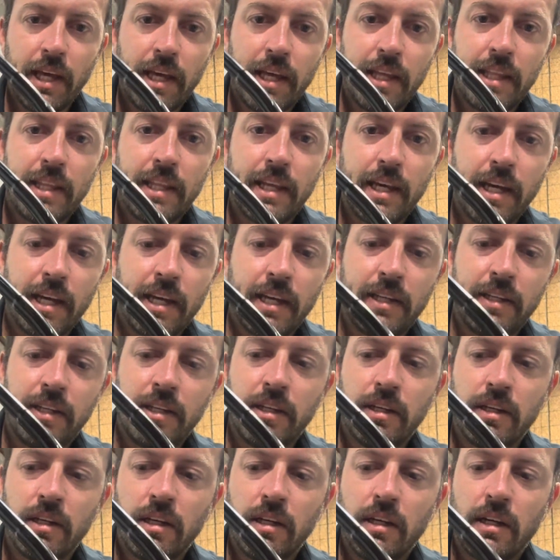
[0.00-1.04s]
Then
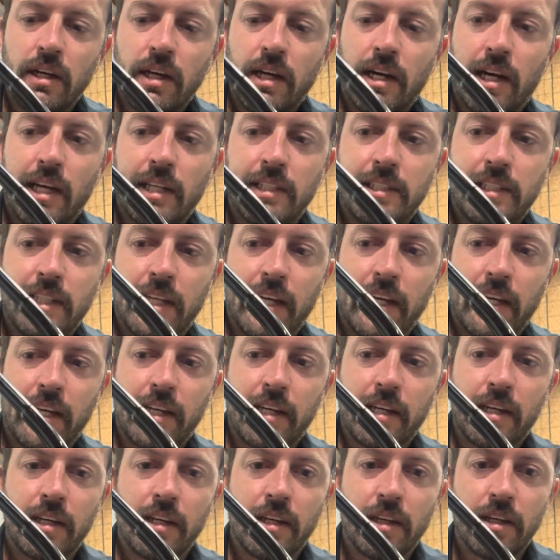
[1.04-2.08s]
I
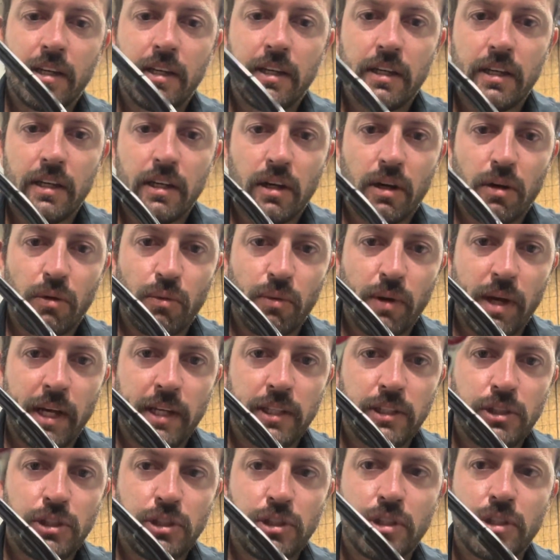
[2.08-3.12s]
take a
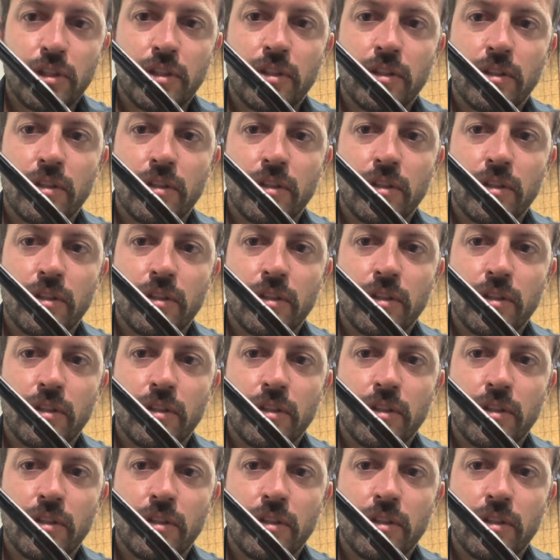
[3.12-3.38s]
wrench,